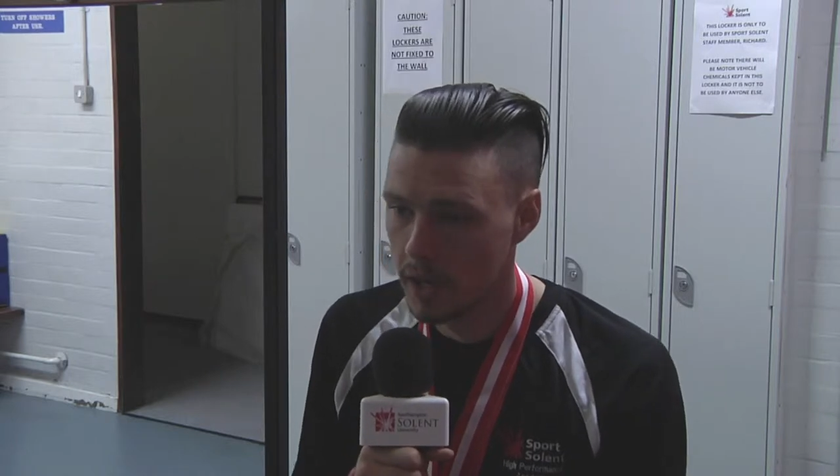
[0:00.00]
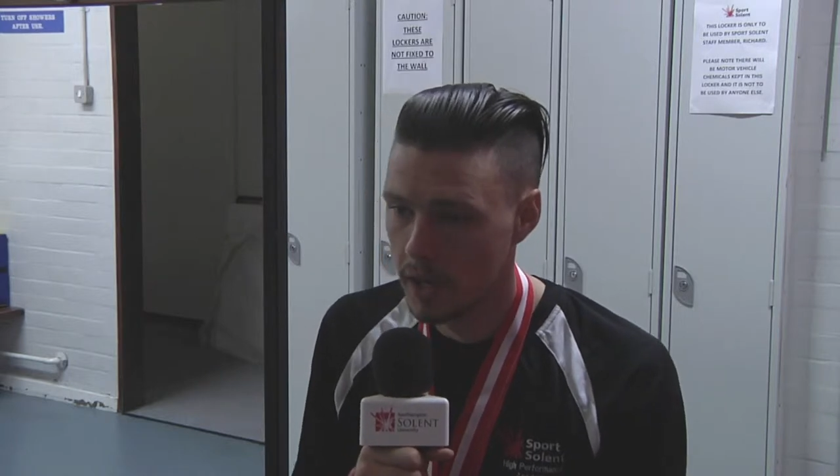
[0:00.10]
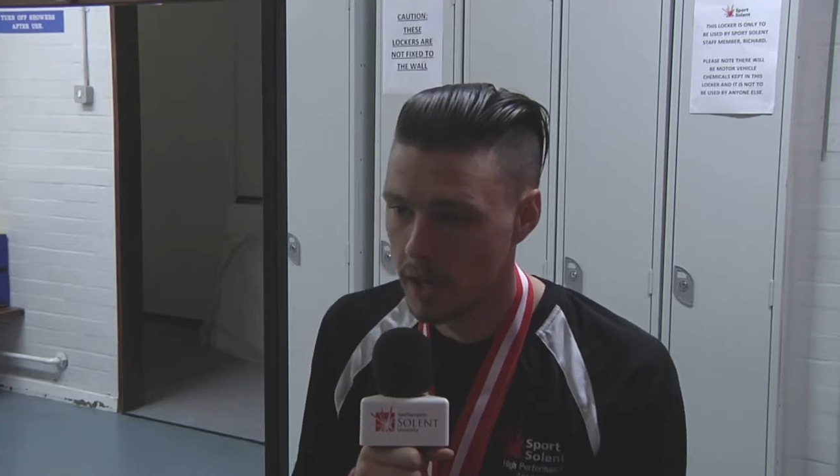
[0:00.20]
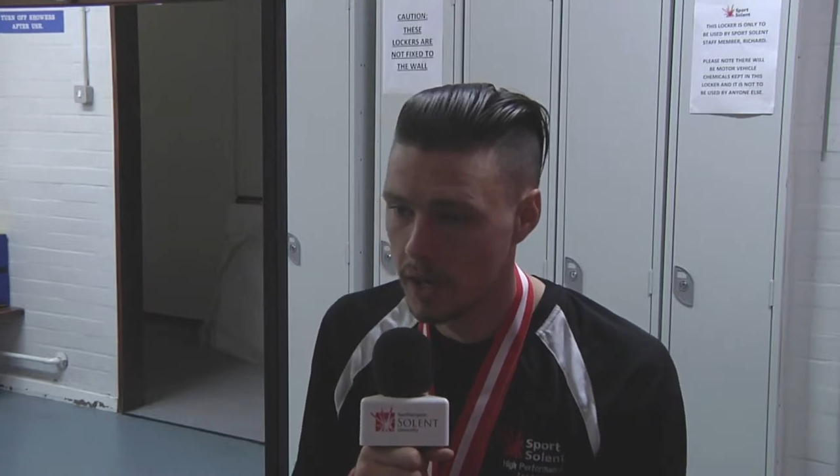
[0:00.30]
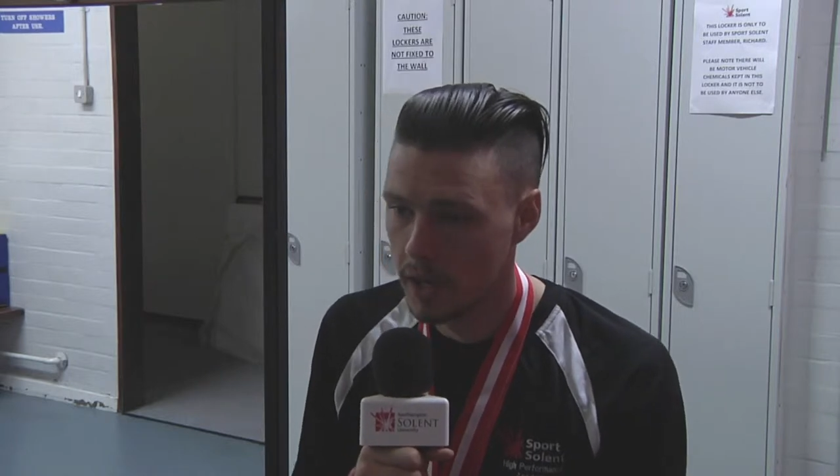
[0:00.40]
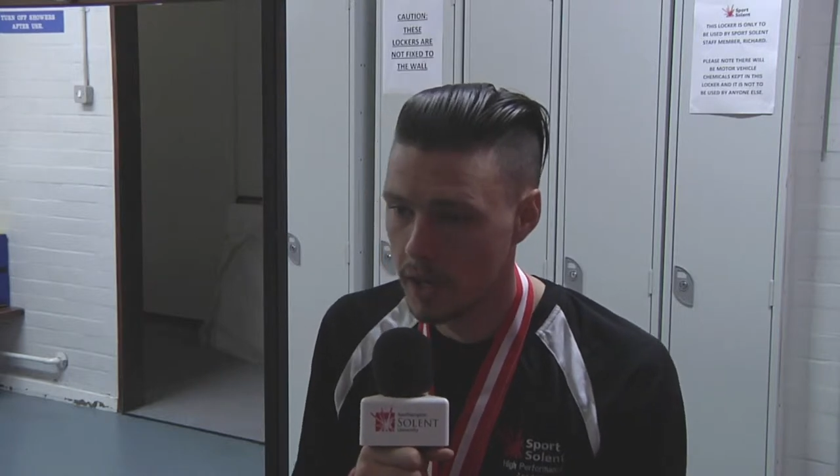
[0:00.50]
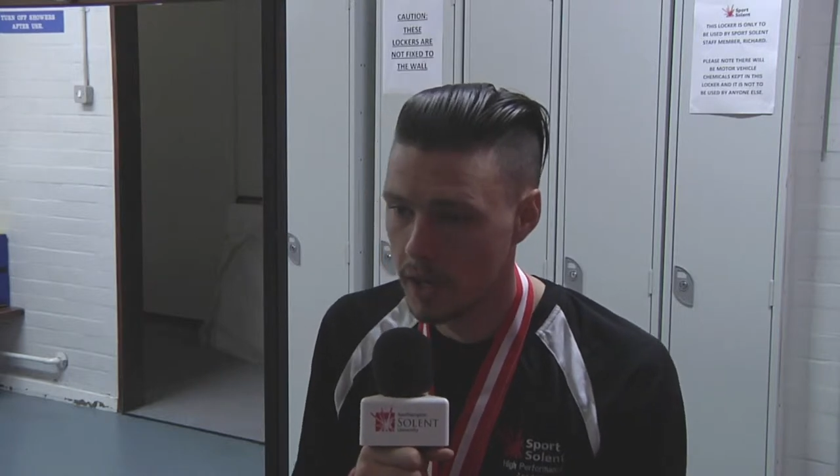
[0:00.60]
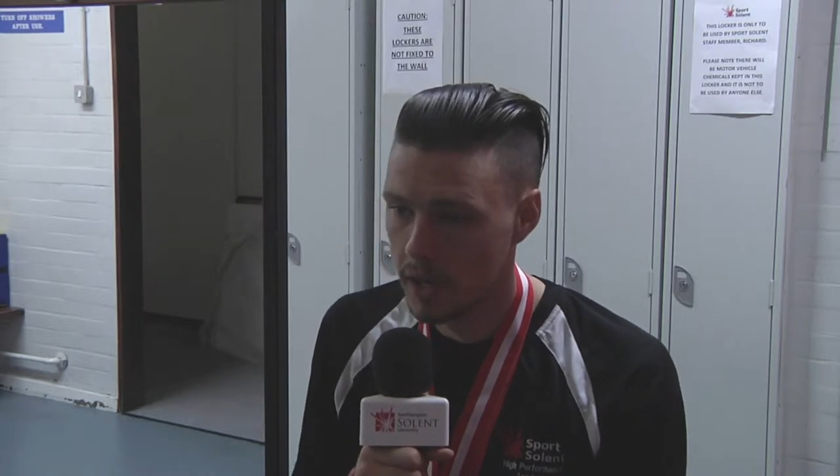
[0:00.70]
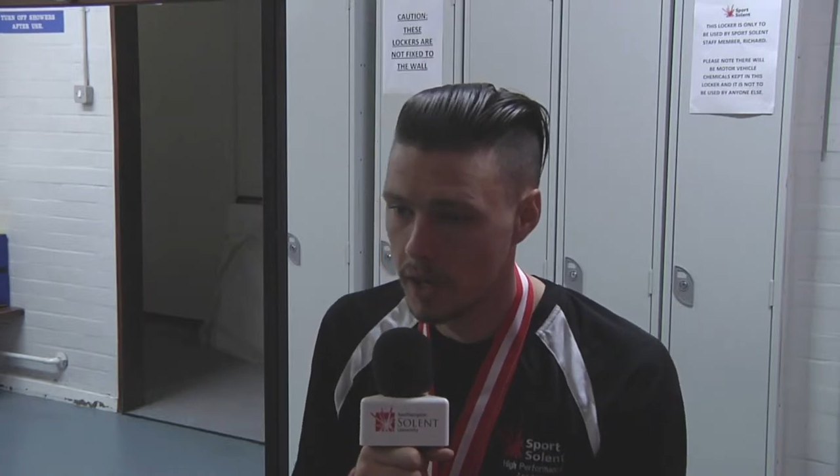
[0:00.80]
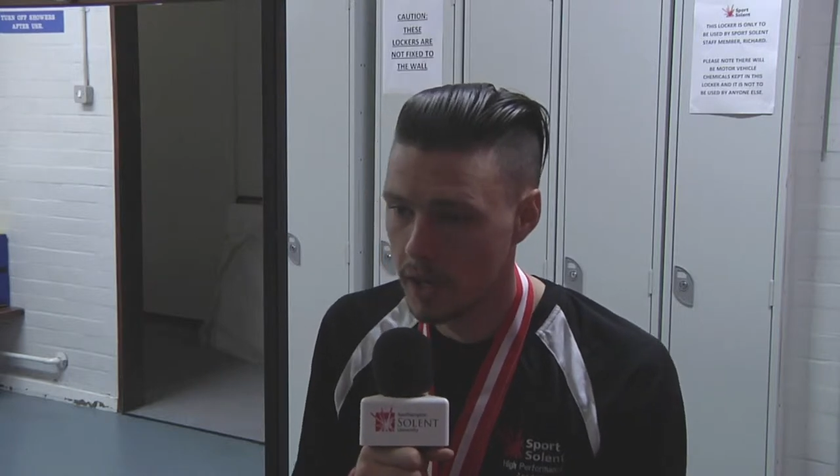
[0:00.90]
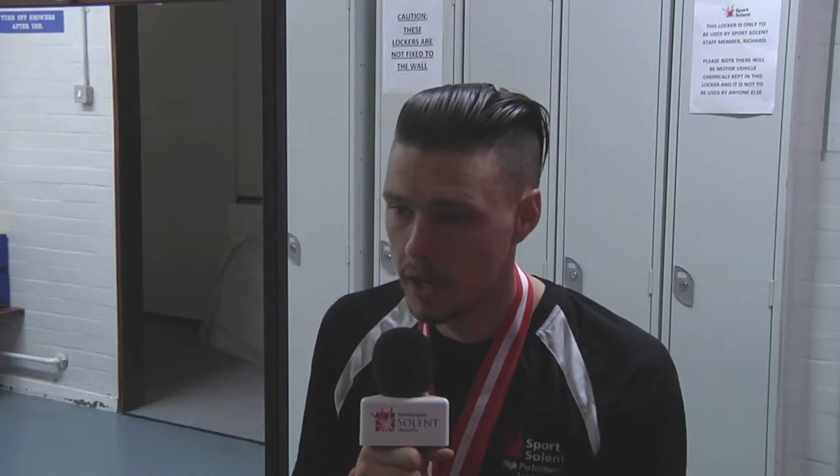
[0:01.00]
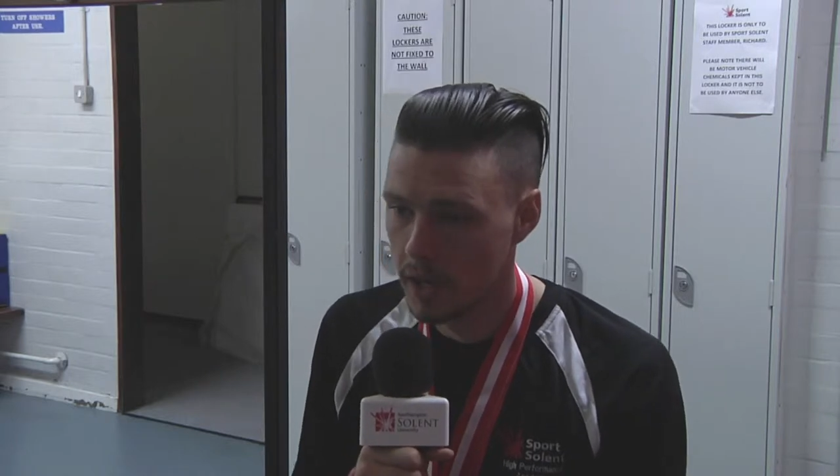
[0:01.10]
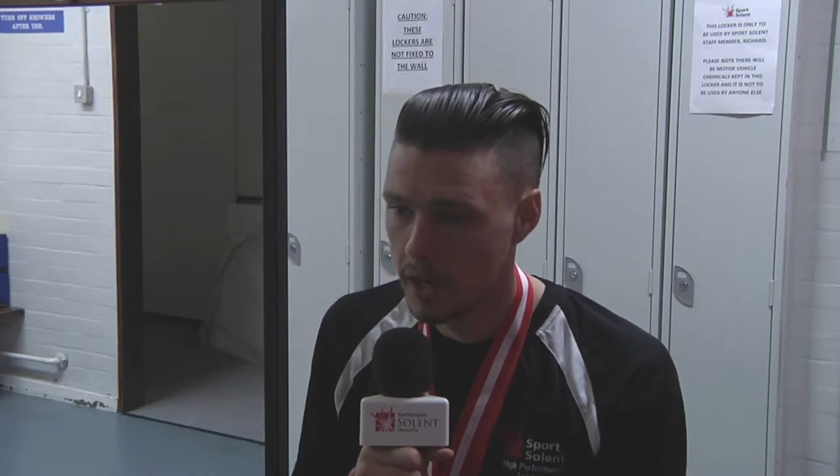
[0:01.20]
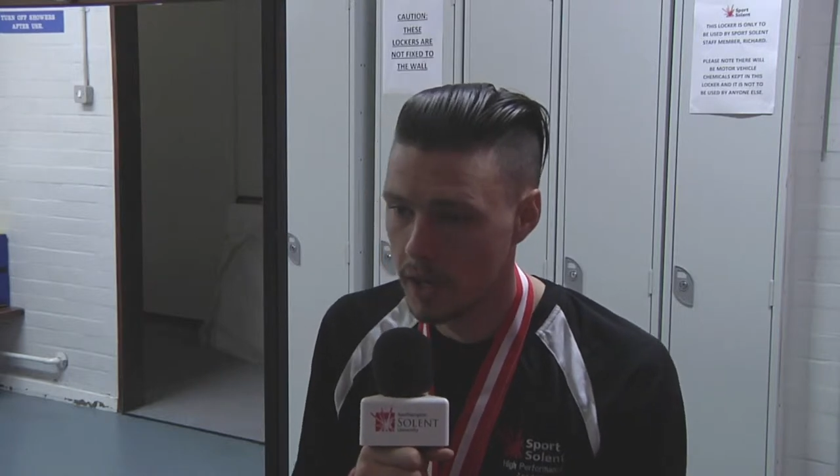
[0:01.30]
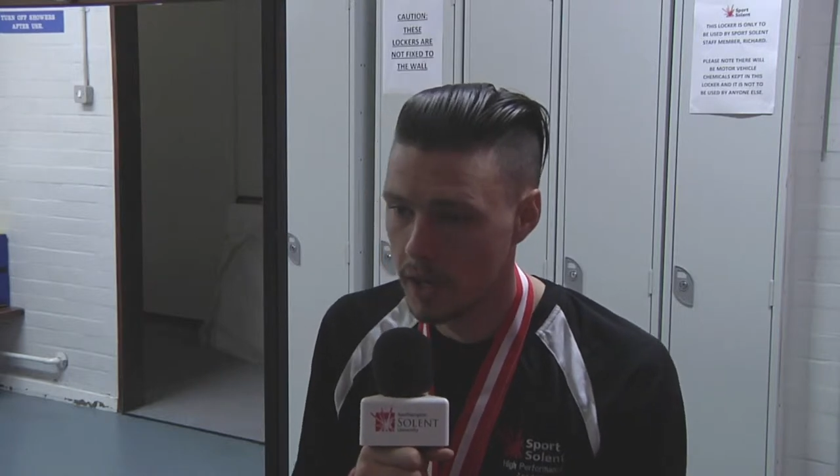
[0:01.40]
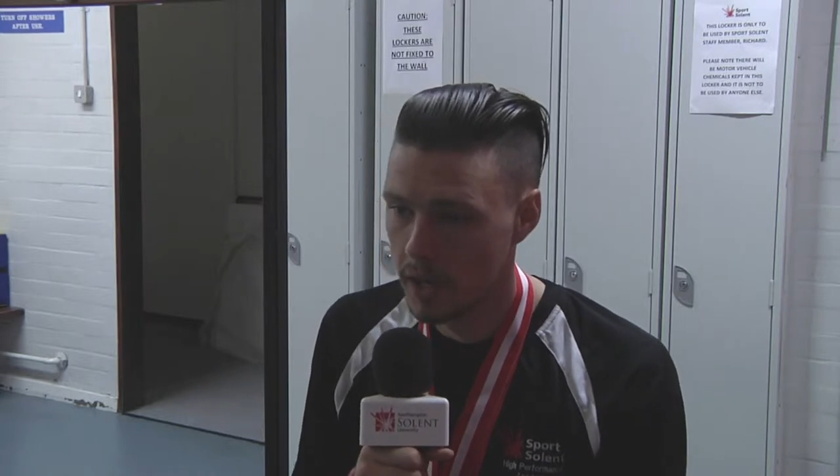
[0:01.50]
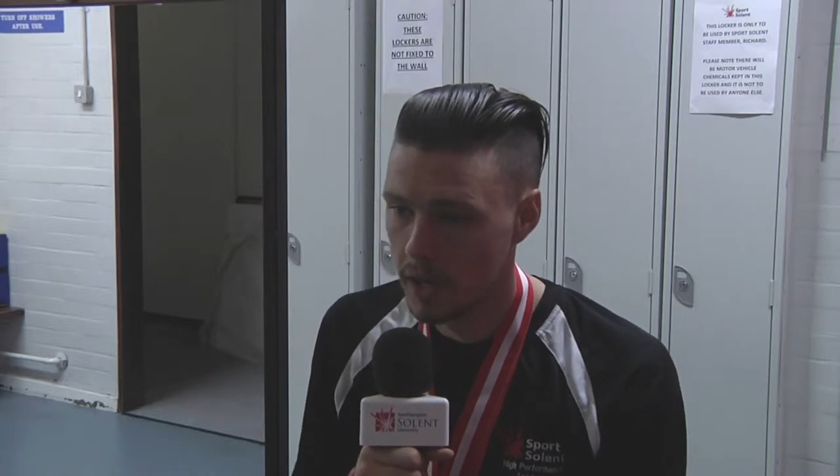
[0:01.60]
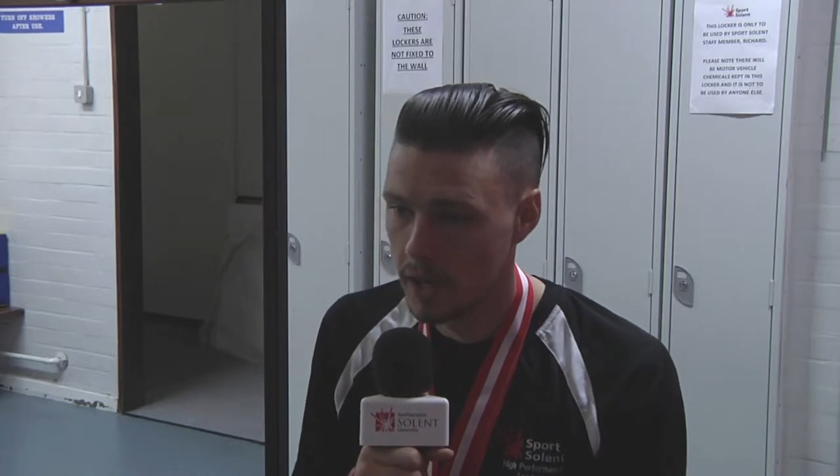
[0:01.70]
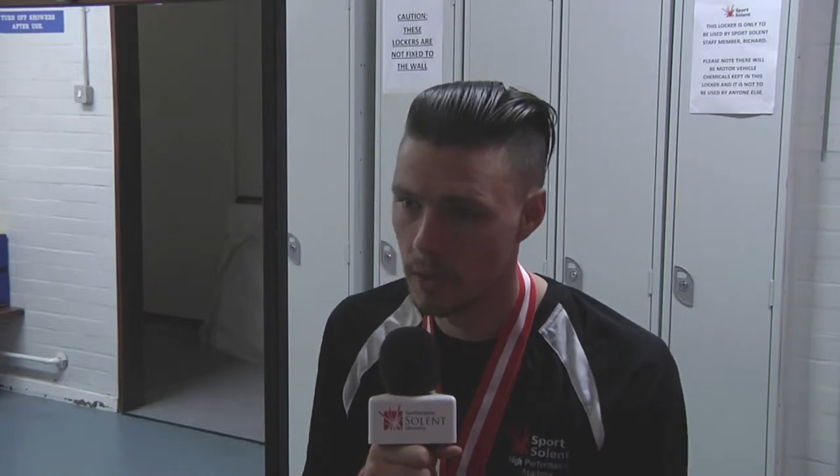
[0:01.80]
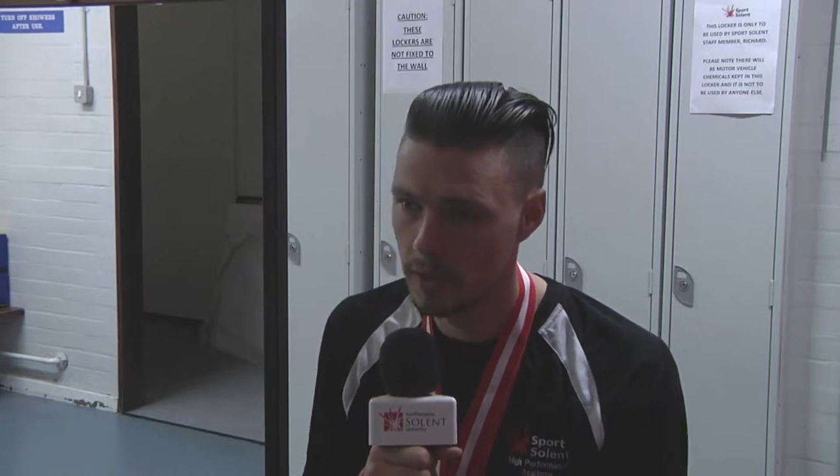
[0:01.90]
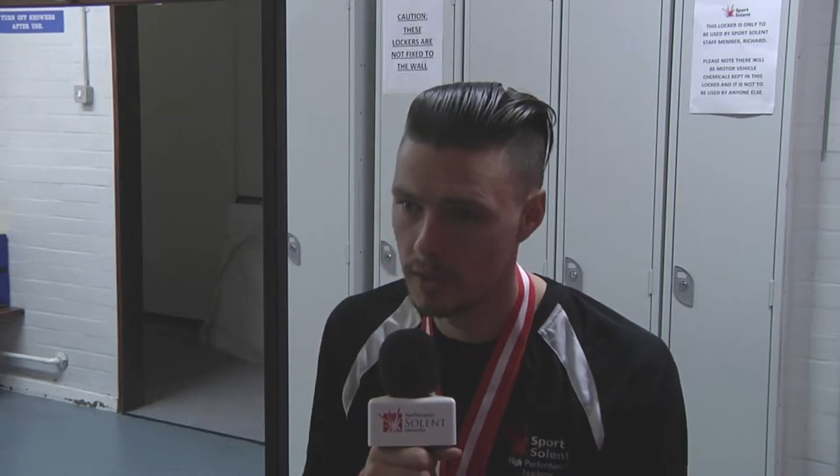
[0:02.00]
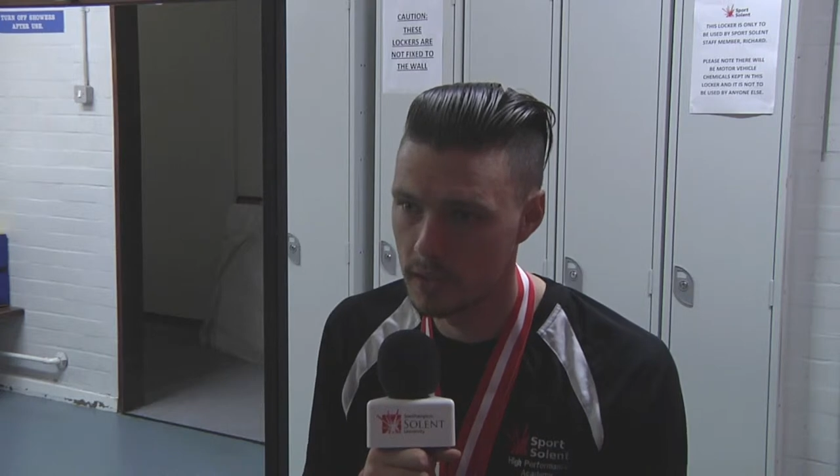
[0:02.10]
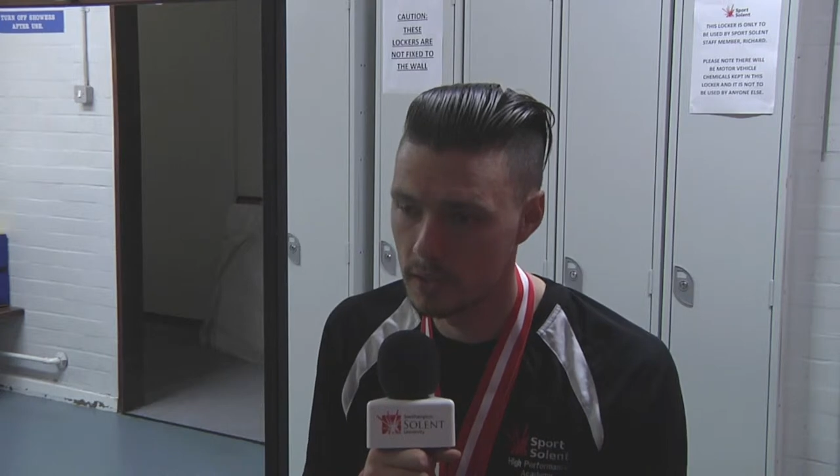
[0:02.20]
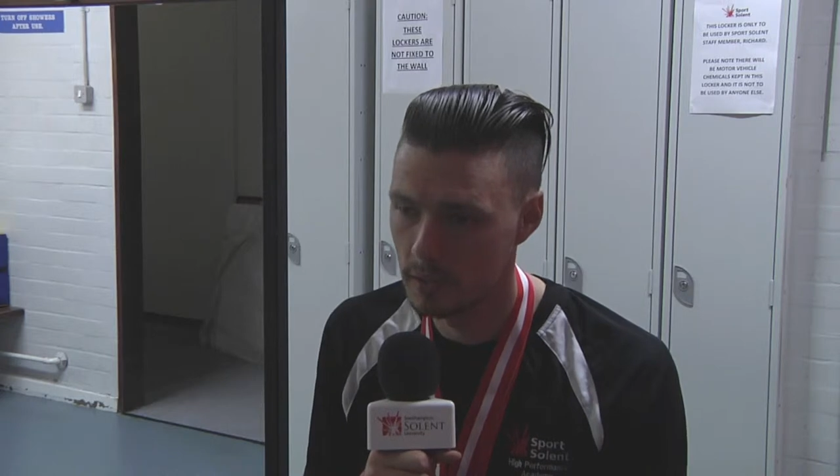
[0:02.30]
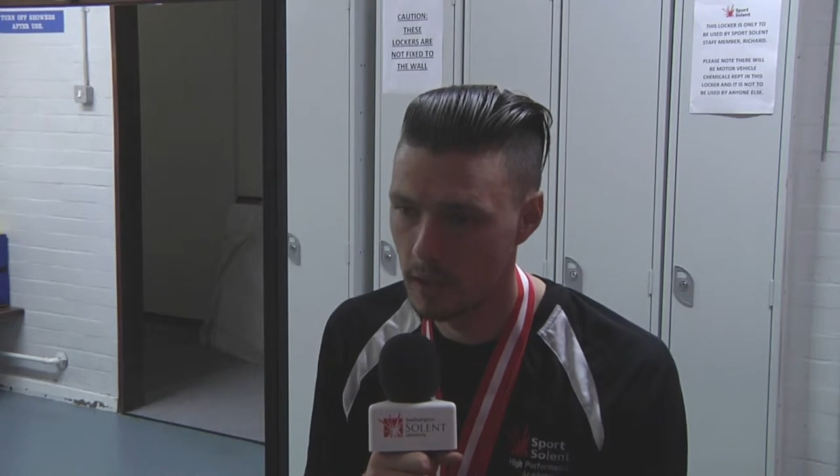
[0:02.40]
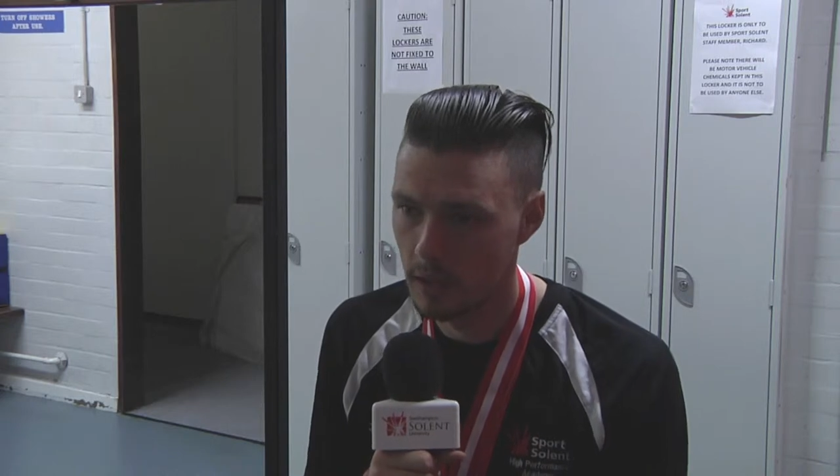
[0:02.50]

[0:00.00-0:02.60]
every minute of every day, um, whether it's